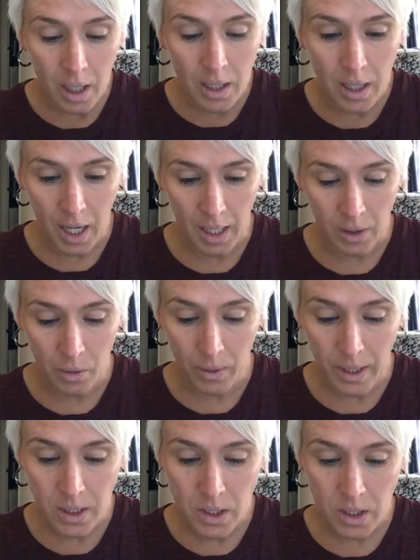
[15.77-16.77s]
Not
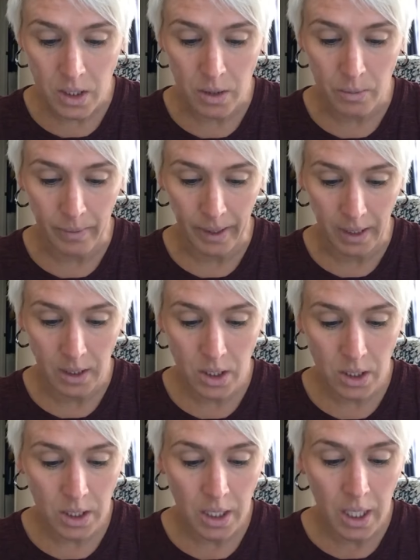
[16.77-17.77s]
quite sure
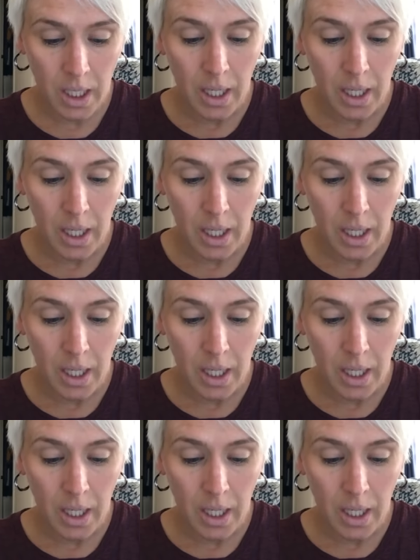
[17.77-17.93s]
which.